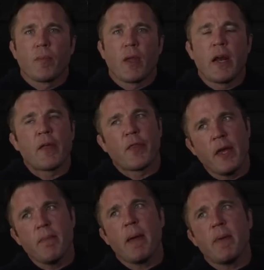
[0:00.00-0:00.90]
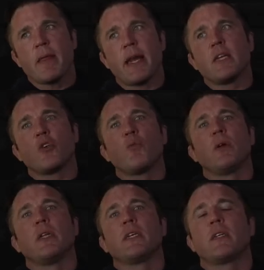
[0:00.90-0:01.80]
And I think maybe that is a
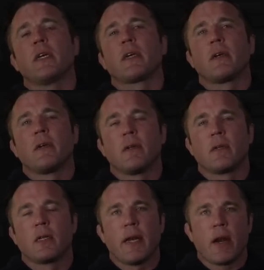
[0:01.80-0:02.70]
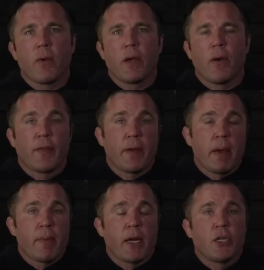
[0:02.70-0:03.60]
realistic scenario. I think
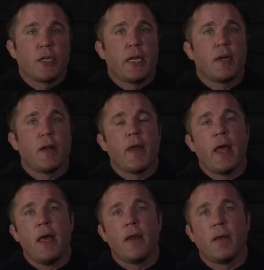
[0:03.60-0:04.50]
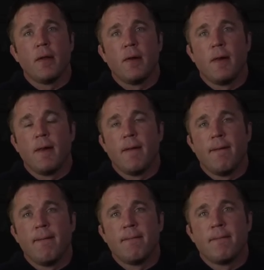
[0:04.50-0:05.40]
maybe I just hit it on the head.
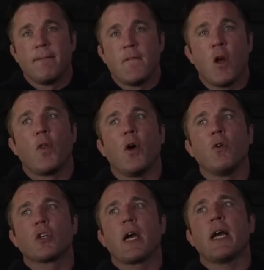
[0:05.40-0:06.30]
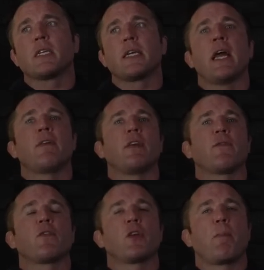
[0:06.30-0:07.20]
No, those guys can have
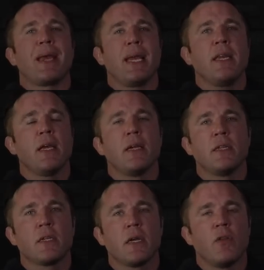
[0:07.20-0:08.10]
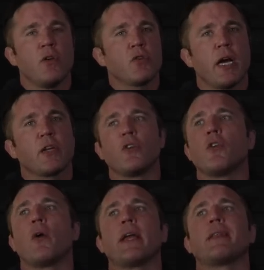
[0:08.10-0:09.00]
different opinions, and those guys go,
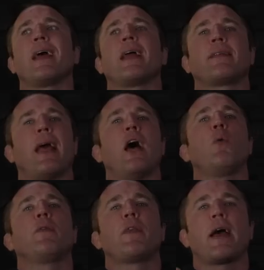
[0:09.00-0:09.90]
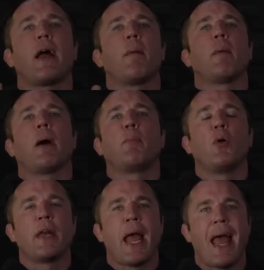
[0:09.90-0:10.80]
no, hey, to hell with that. I'm, I'm
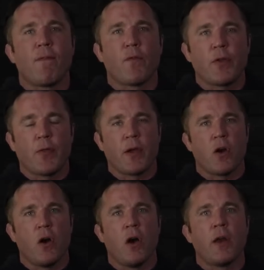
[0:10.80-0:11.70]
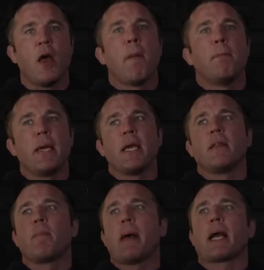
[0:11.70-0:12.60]
putting everything on being
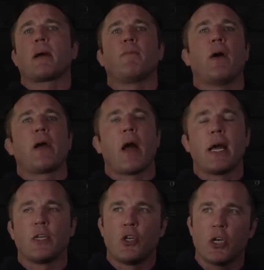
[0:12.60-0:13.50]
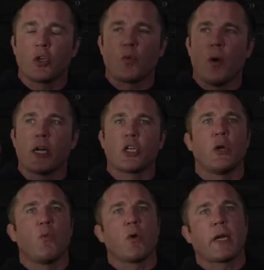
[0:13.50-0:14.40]
the backup fighter. I just watched
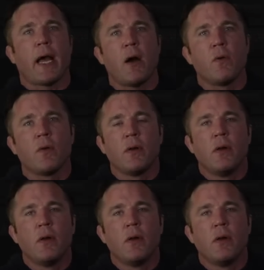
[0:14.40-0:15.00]
it work out